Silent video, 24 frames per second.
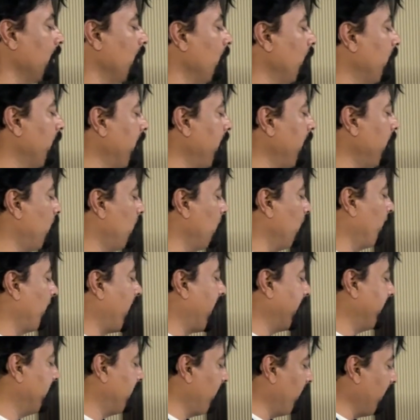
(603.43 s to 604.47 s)
you need to
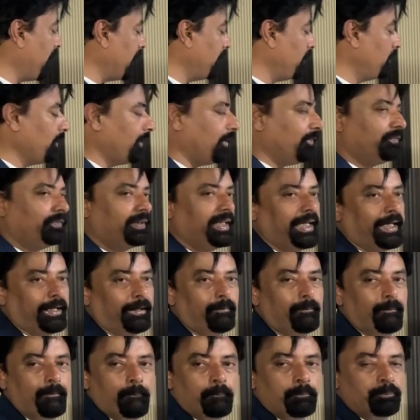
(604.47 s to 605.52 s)
find the value of k.
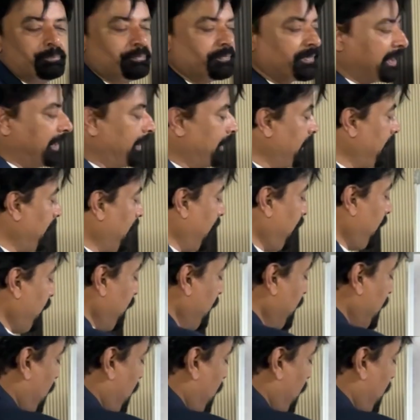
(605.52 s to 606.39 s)
Here,